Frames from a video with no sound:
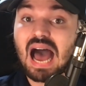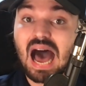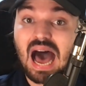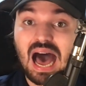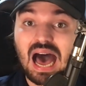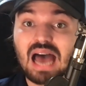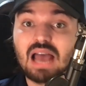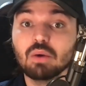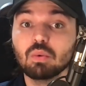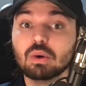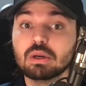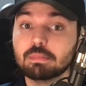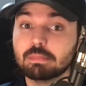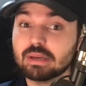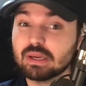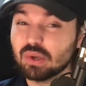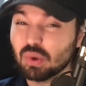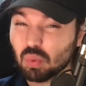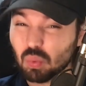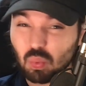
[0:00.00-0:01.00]
I would
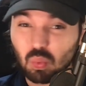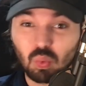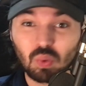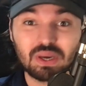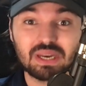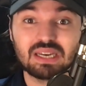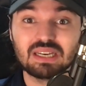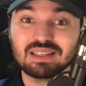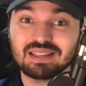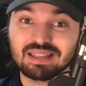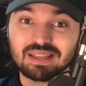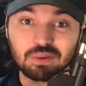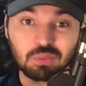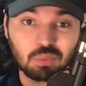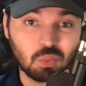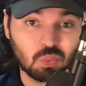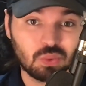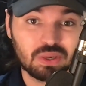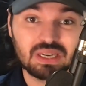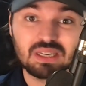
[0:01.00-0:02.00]
be really,
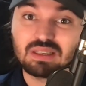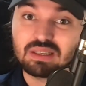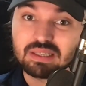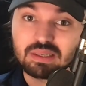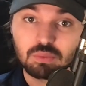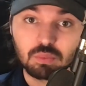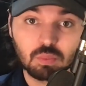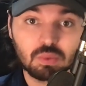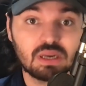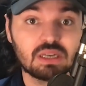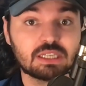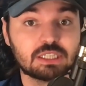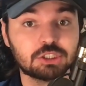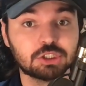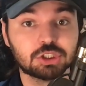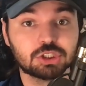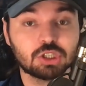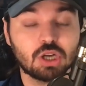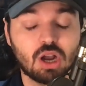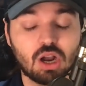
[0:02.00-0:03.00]
really, really
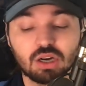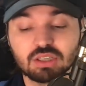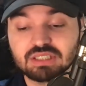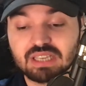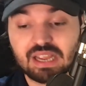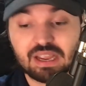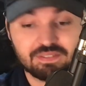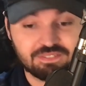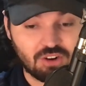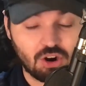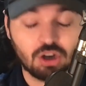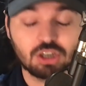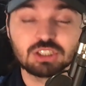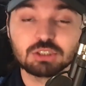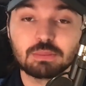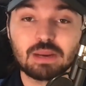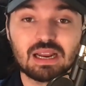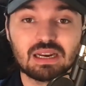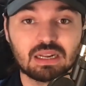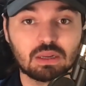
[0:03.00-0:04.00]
shocked if Arch
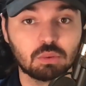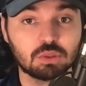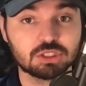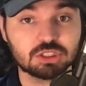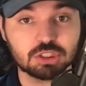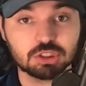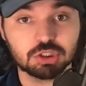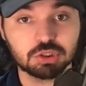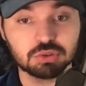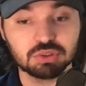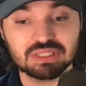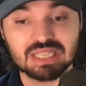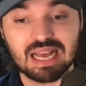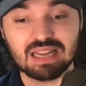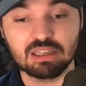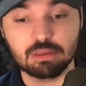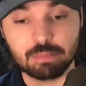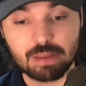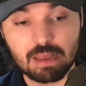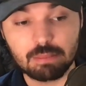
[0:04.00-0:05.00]
Manning was to choose
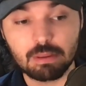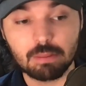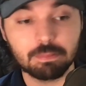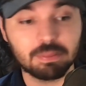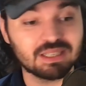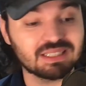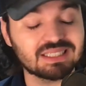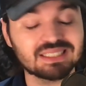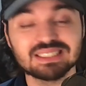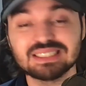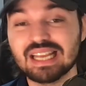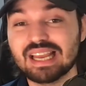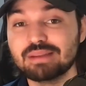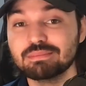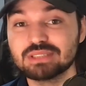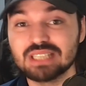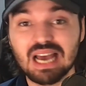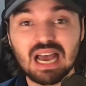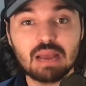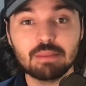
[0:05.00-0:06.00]
Alabama, but at the same
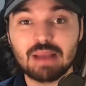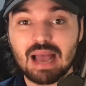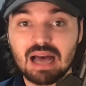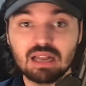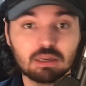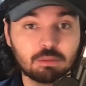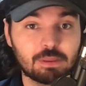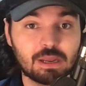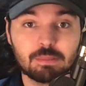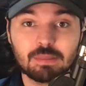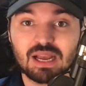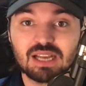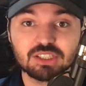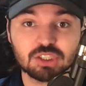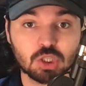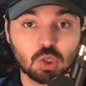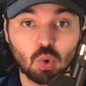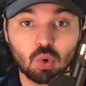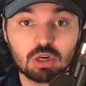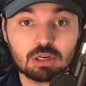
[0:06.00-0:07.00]
time, Alabama has
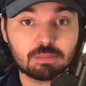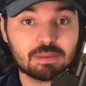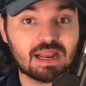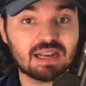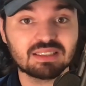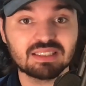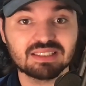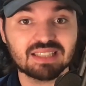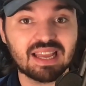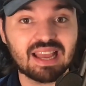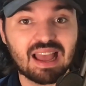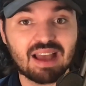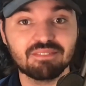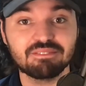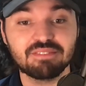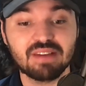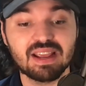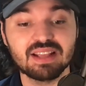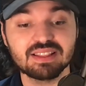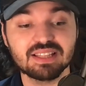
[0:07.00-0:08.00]
a quarterback that they have
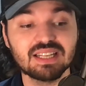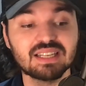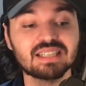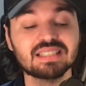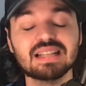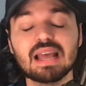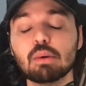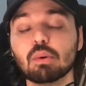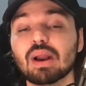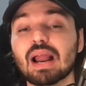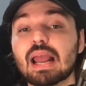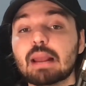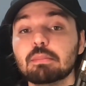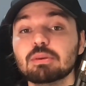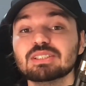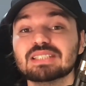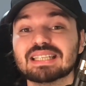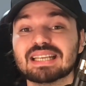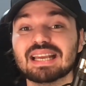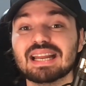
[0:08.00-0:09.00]
faith in, and they were
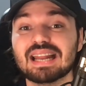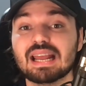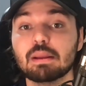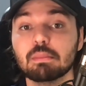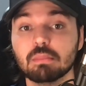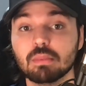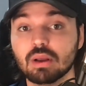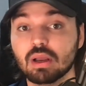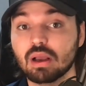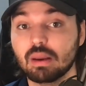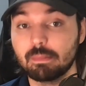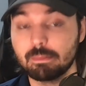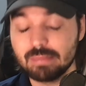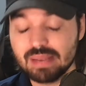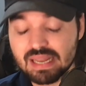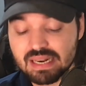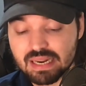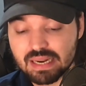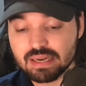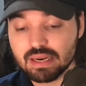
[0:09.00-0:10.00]
able to get him
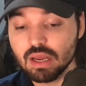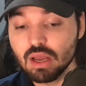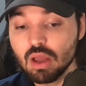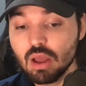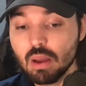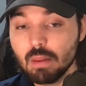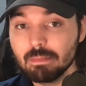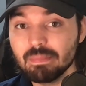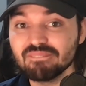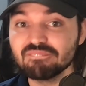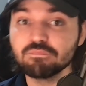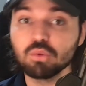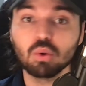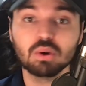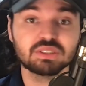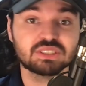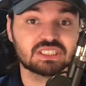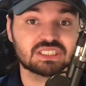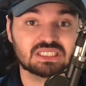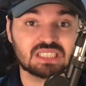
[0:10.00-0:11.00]
committed
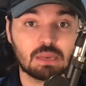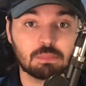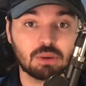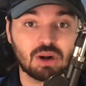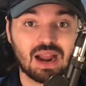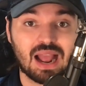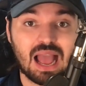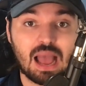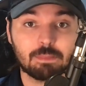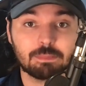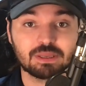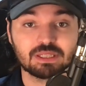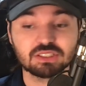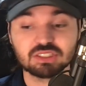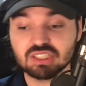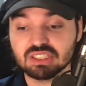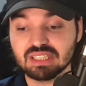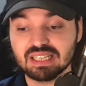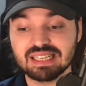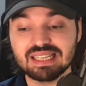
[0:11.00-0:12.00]
before the summer happened
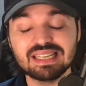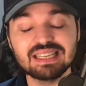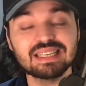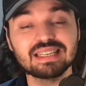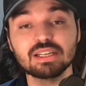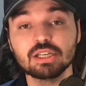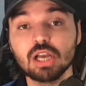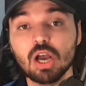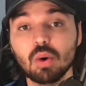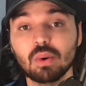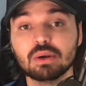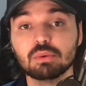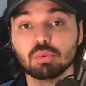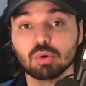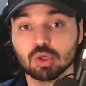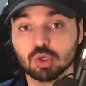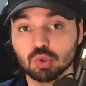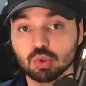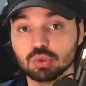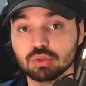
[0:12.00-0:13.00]
so that he can go and
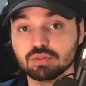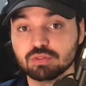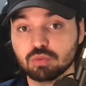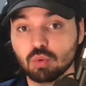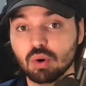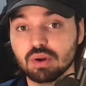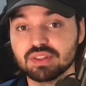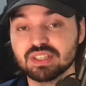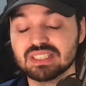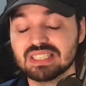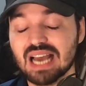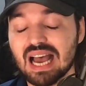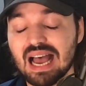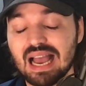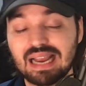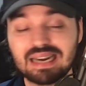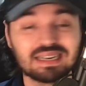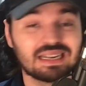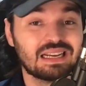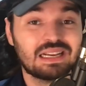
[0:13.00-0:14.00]
recruit for the
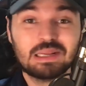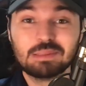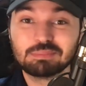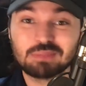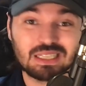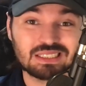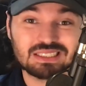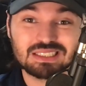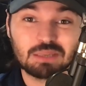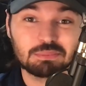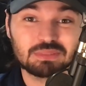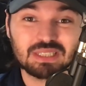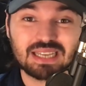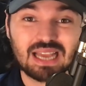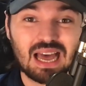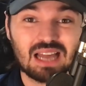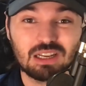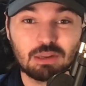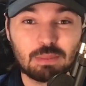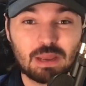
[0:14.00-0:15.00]
Tide. That's something
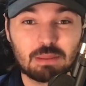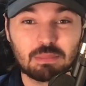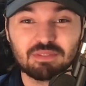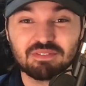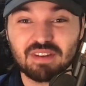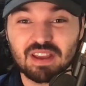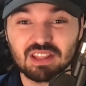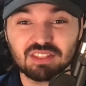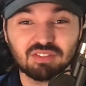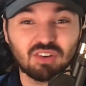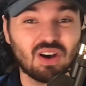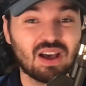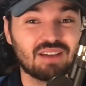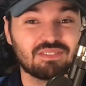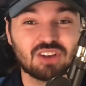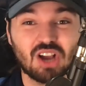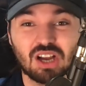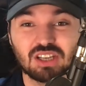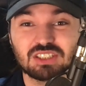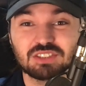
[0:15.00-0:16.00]
Alabama faithful
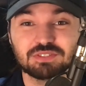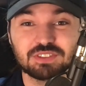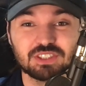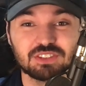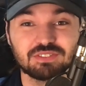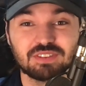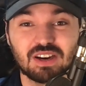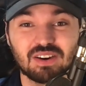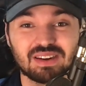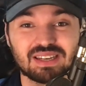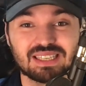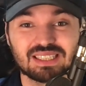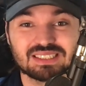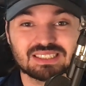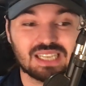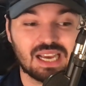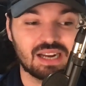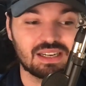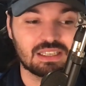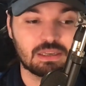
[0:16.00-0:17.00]
have got to feel very
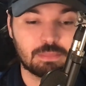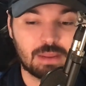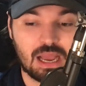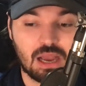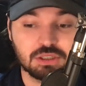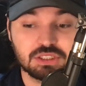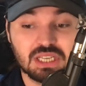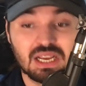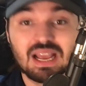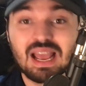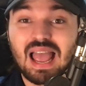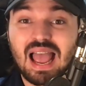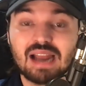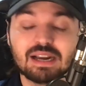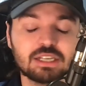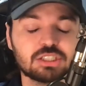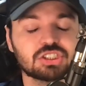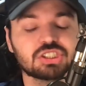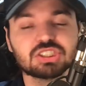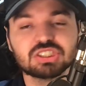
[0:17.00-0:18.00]
excited about, and
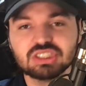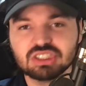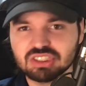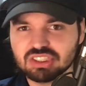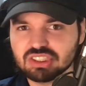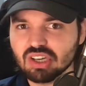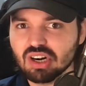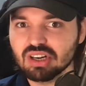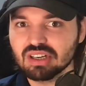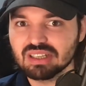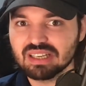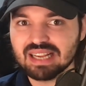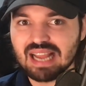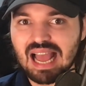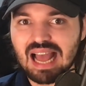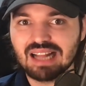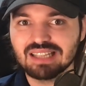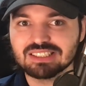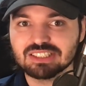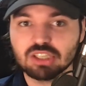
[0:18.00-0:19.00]
it just certainly
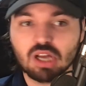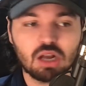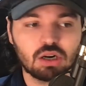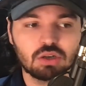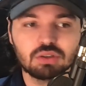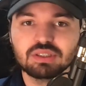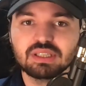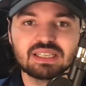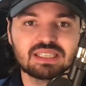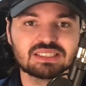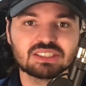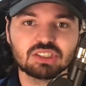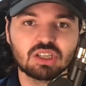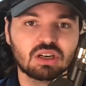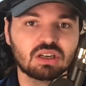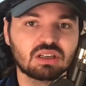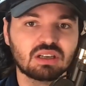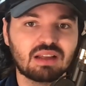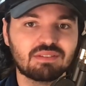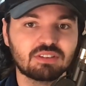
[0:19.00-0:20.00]
adds not only a
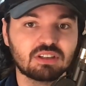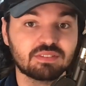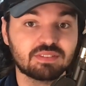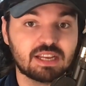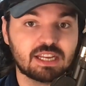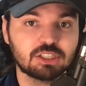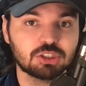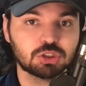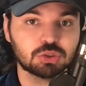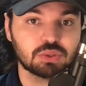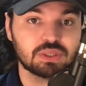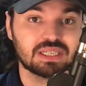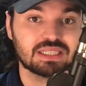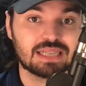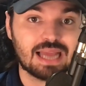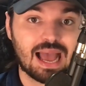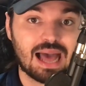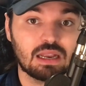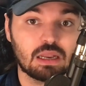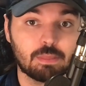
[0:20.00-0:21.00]
certain level of intrigue
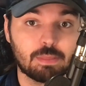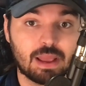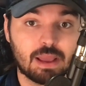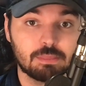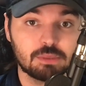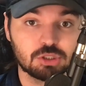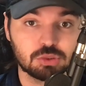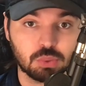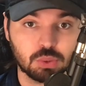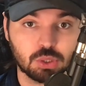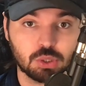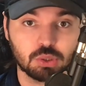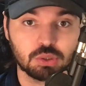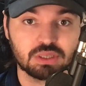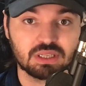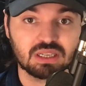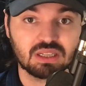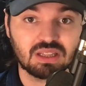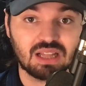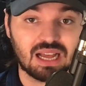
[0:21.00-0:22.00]
to Alabama's
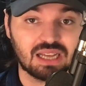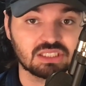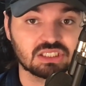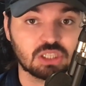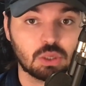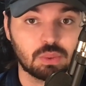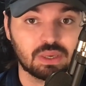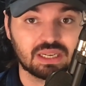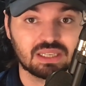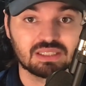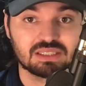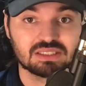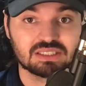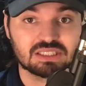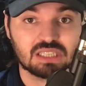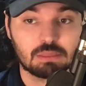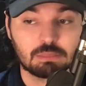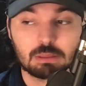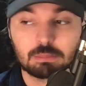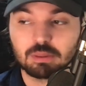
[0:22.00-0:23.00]
recruiting class going into the
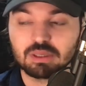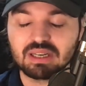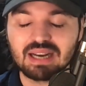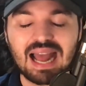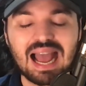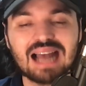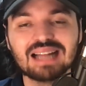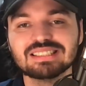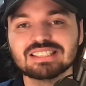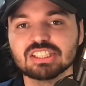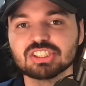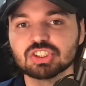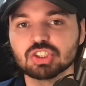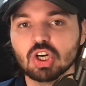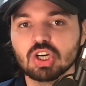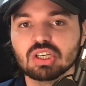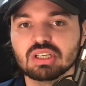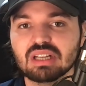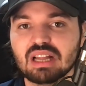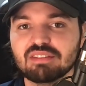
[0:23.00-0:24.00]
summer, but it adds a
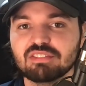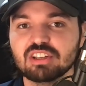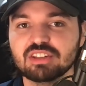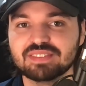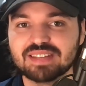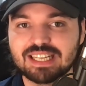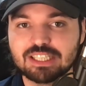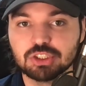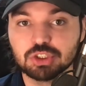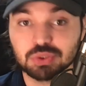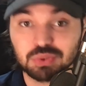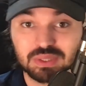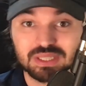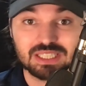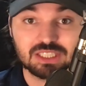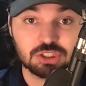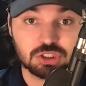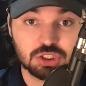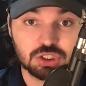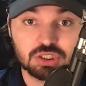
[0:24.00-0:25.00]
certain level of
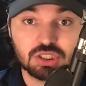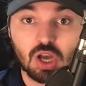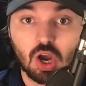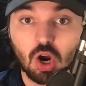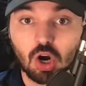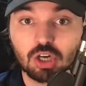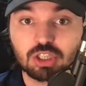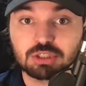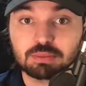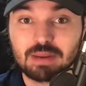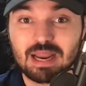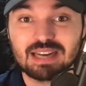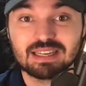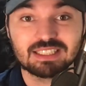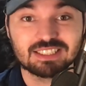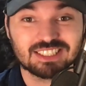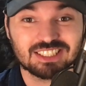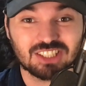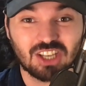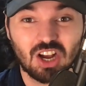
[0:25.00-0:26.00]
intrigue to the Arch
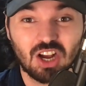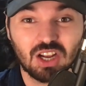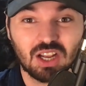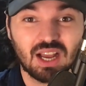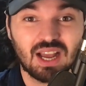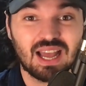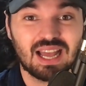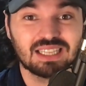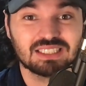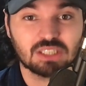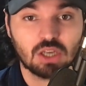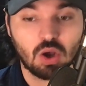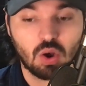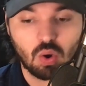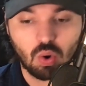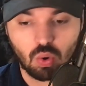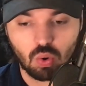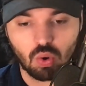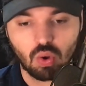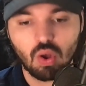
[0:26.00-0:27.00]
Manning saga as a
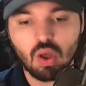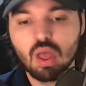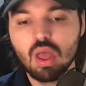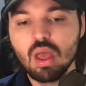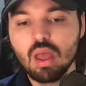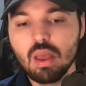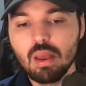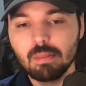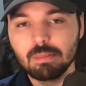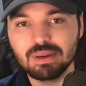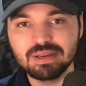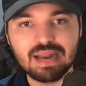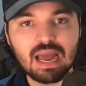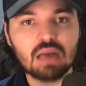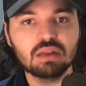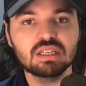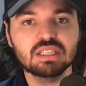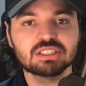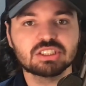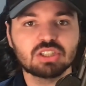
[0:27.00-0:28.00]
whole. But
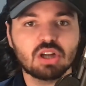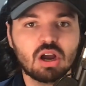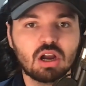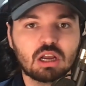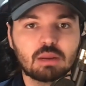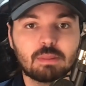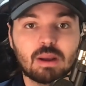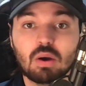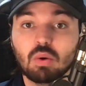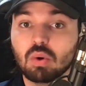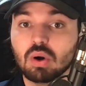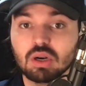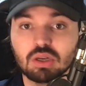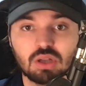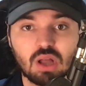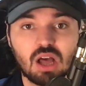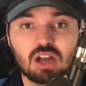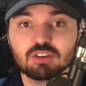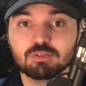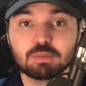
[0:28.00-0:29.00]
now let's talk about where a
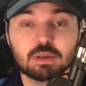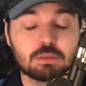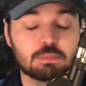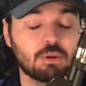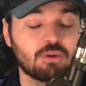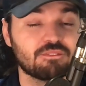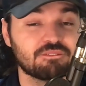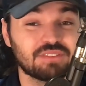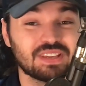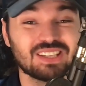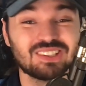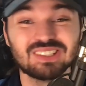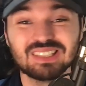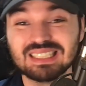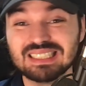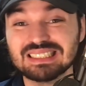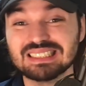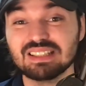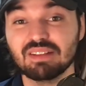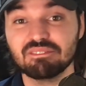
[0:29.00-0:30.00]
lot of people feel
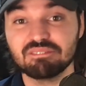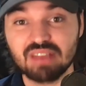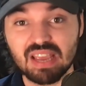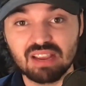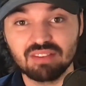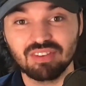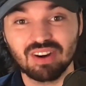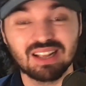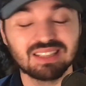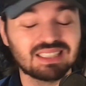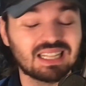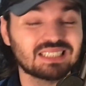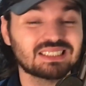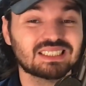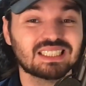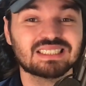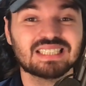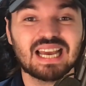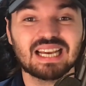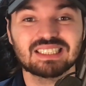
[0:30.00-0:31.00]
is the favorite, and that's
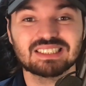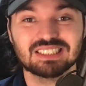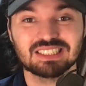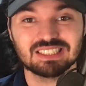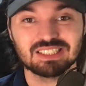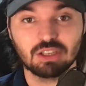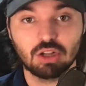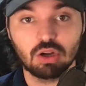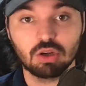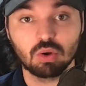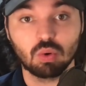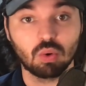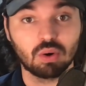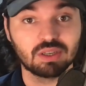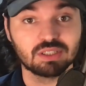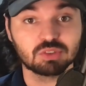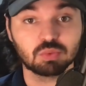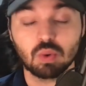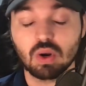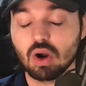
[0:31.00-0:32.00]
the Texas
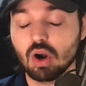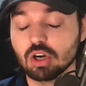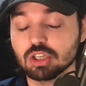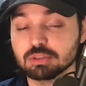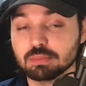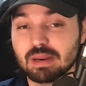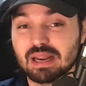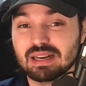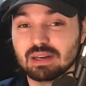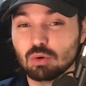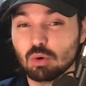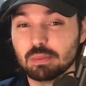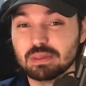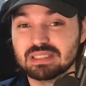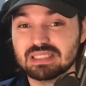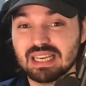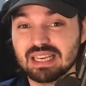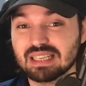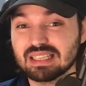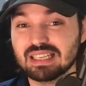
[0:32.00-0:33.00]
Longhorns, where Arch Manning will be
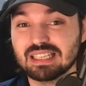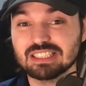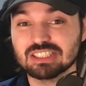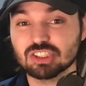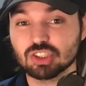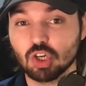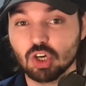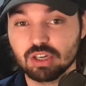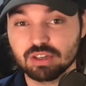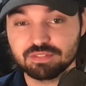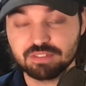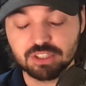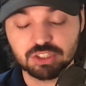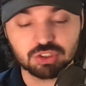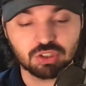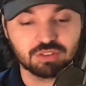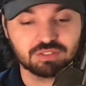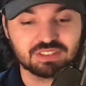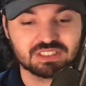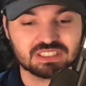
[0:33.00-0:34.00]
taking his 3rd
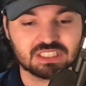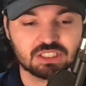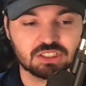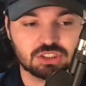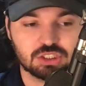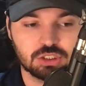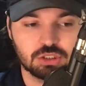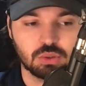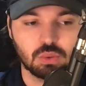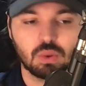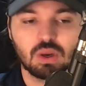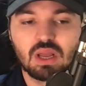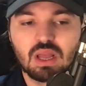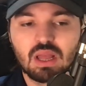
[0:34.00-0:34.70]
official visit to.